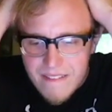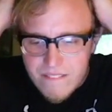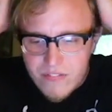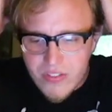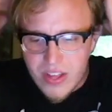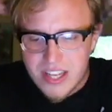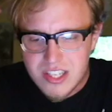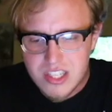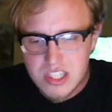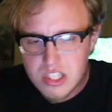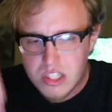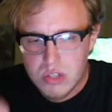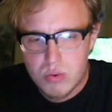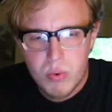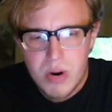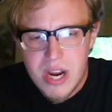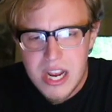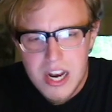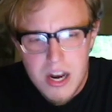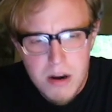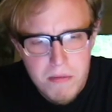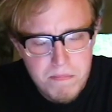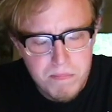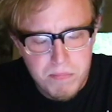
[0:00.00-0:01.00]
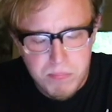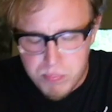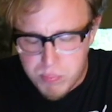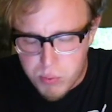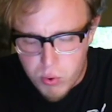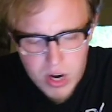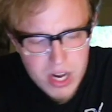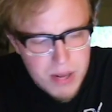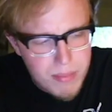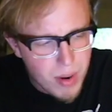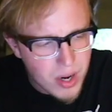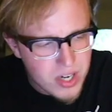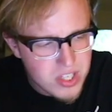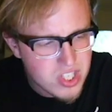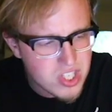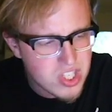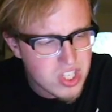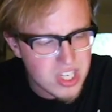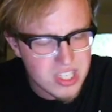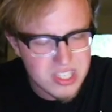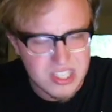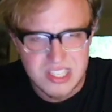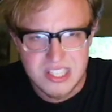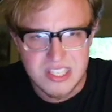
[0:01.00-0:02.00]
like, Sweden pretty much
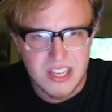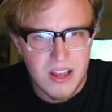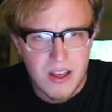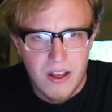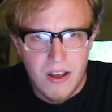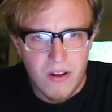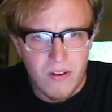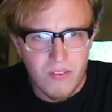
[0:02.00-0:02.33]
just,